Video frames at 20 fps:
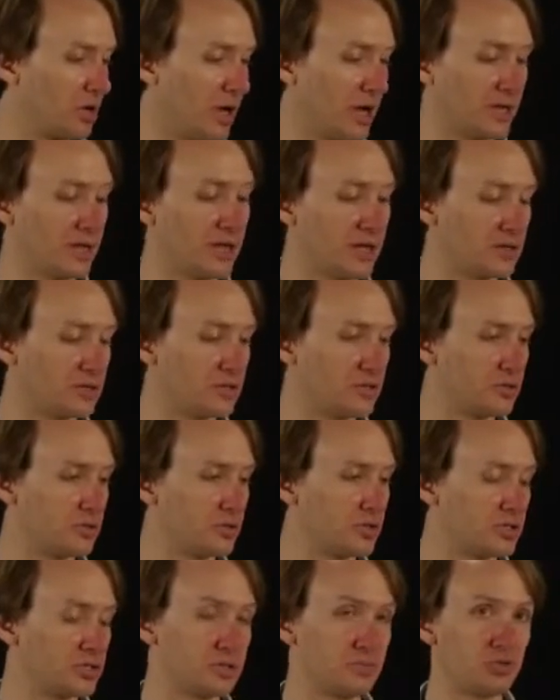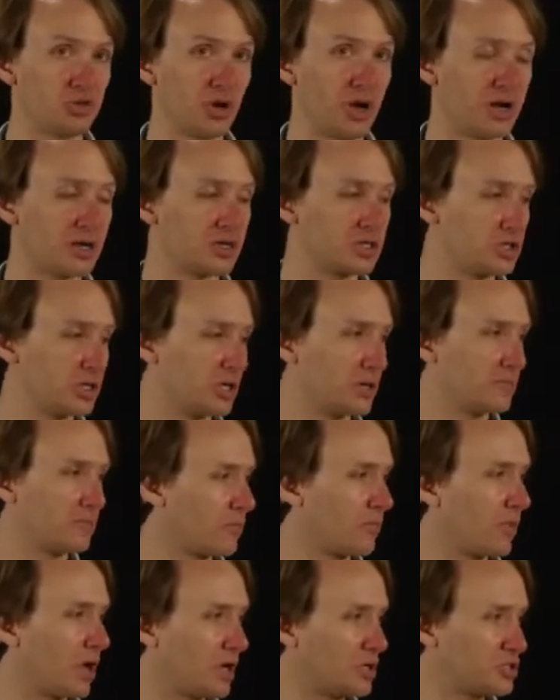I can't do the subtraction,
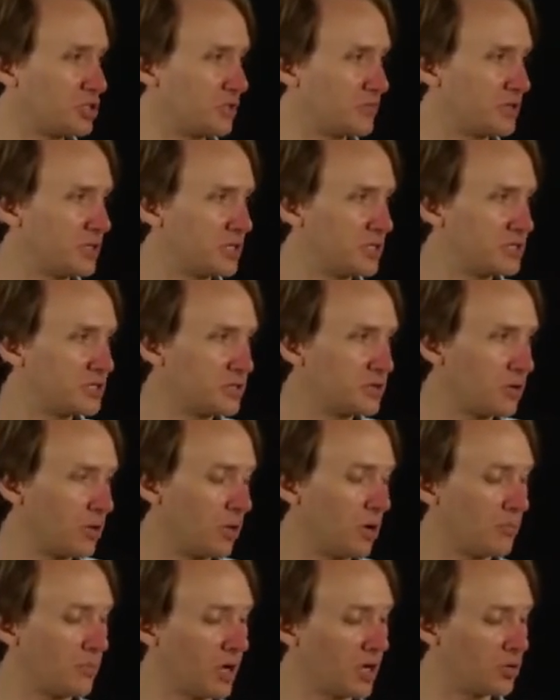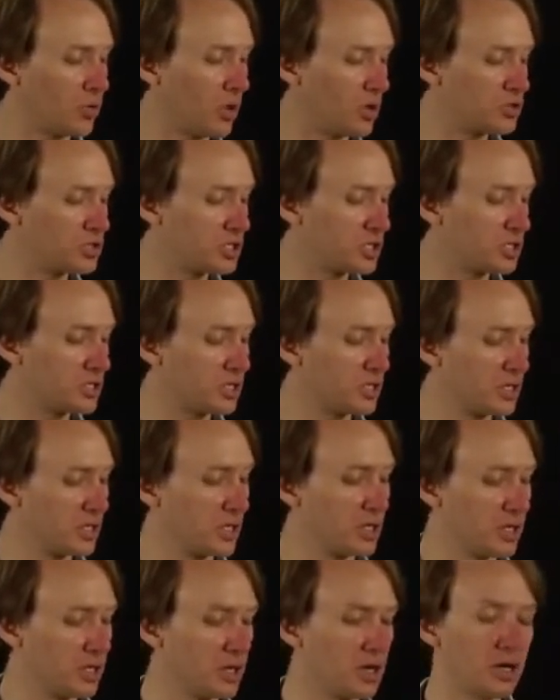I shift in a zero on my quotient,
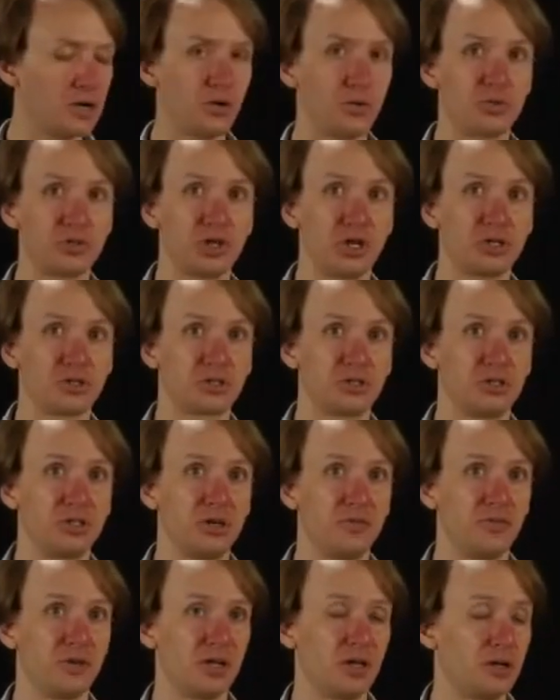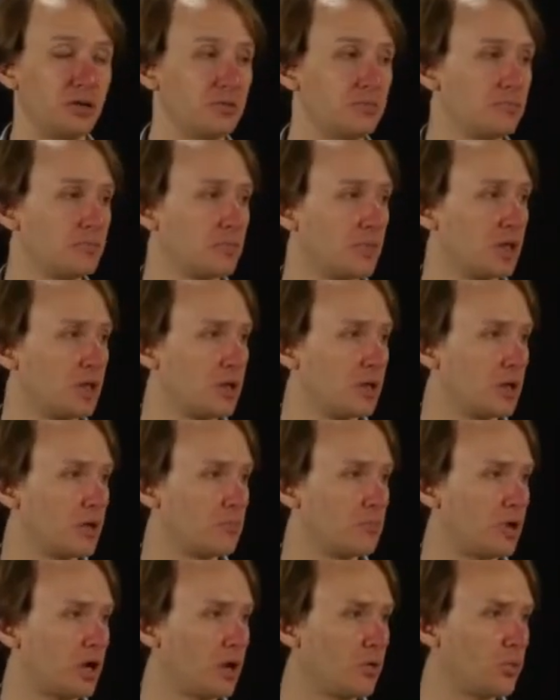and I don't change the dividend.
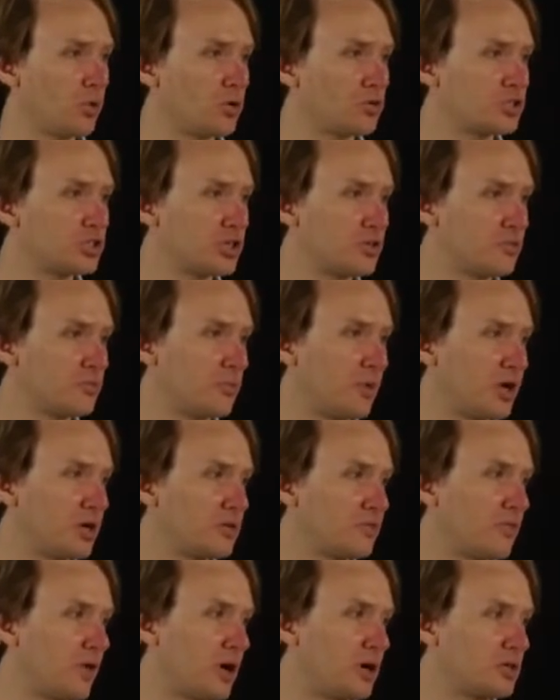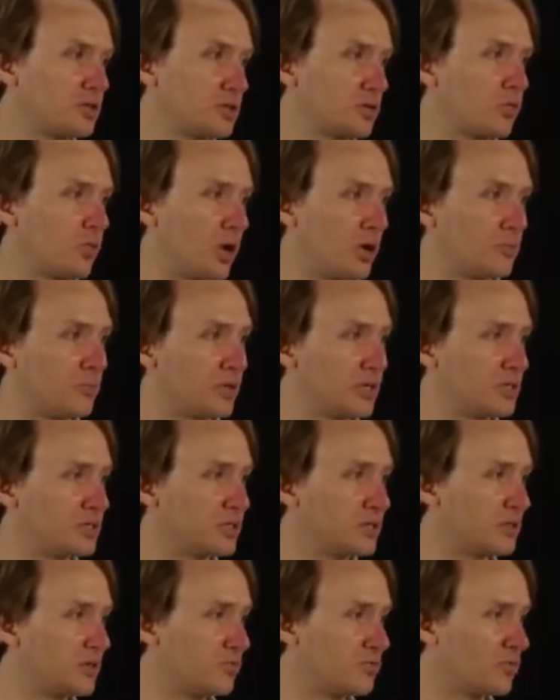But I will shift my divisor one bit
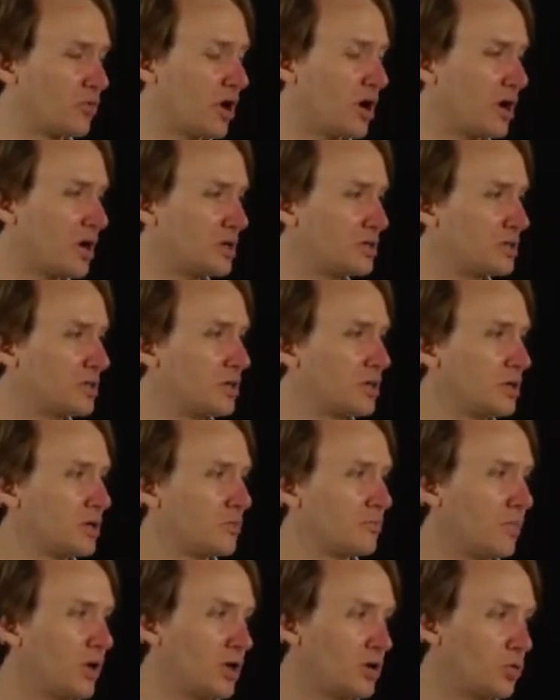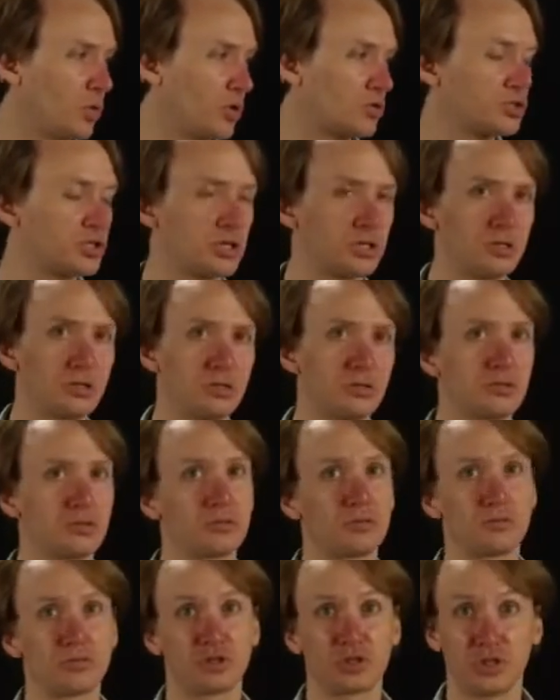to the right, my quotient
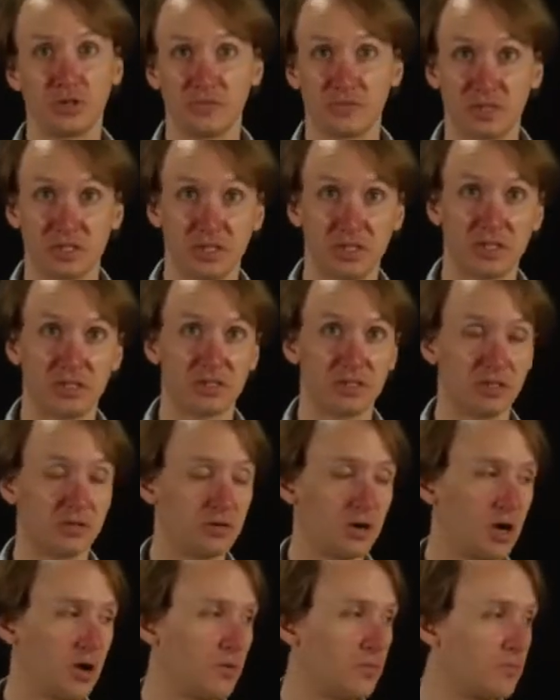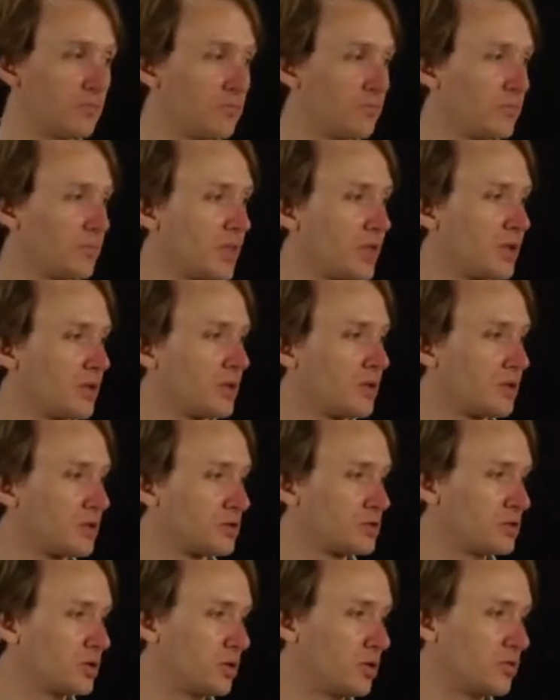shifts in a zero,
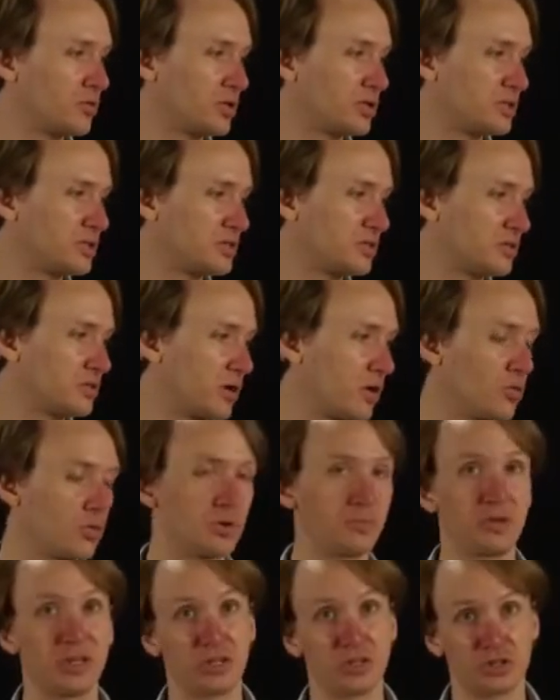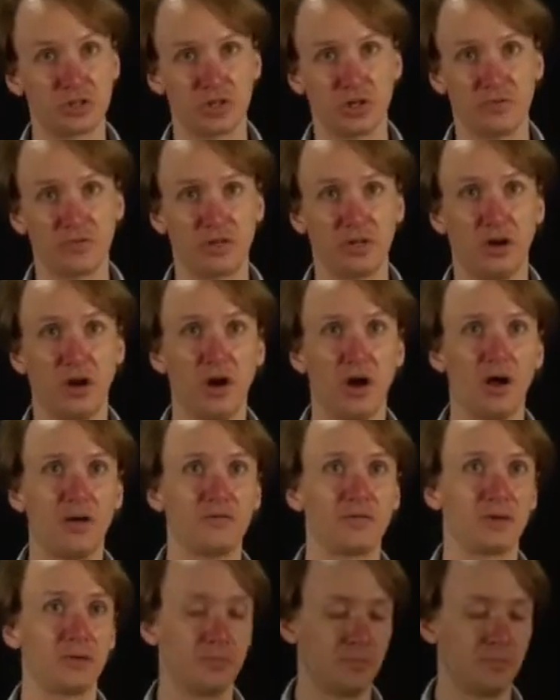so this zero would be shifted off.